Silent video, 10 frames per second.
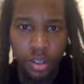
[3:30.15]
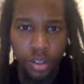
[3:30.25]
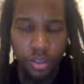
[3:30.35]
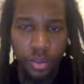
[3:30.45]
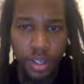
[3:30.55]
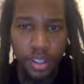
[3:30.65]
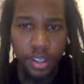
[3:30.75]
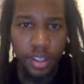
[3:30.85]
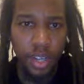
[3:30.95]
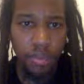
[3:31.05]
way to
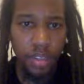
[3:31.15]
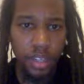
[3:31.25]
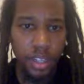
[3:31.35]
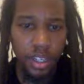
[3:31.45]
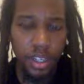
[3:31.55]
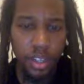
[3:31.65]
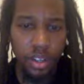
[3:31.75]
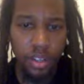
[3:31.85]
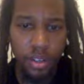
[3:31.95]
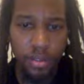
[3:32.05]
see everything, and then
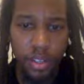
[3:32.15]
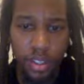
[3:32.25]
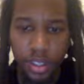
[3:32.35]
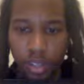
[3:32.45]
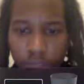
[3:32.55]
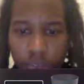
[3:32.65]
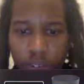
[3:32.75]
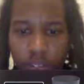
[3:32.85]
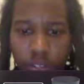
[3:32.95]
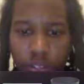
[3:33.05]
also everything is
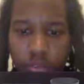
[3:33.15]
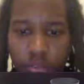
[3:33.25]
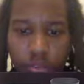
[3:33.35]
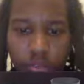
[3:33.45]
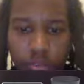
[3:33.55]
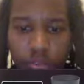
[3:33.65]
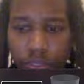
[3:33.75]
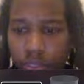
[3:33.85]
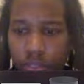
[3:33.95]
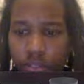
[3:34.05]
separated into rooms. So